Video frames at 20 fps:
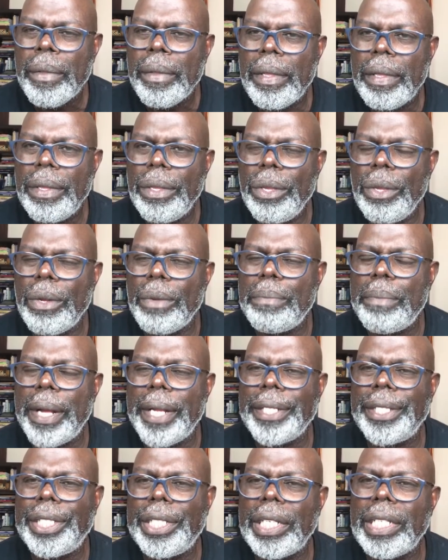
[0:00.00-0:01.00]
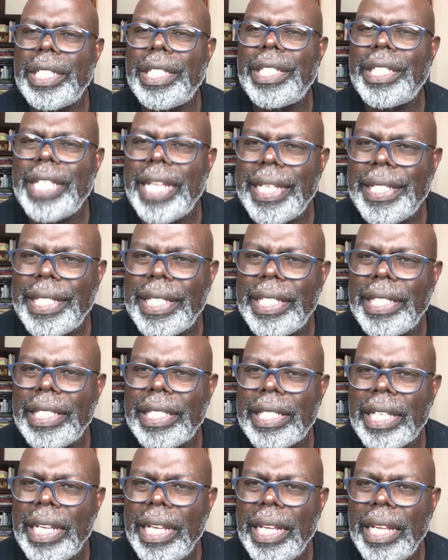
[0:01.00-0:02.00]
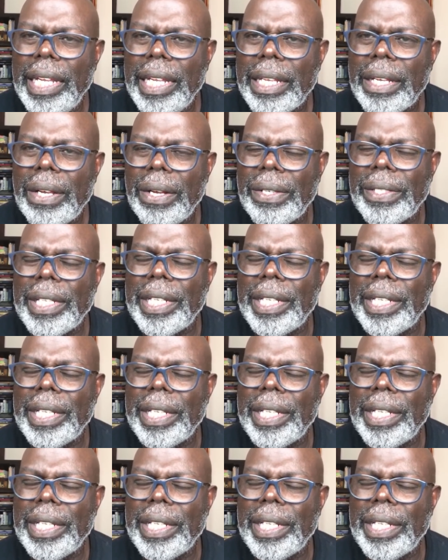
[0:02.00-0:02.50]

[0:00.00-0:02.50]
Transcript: You're a bunch of sissies. Because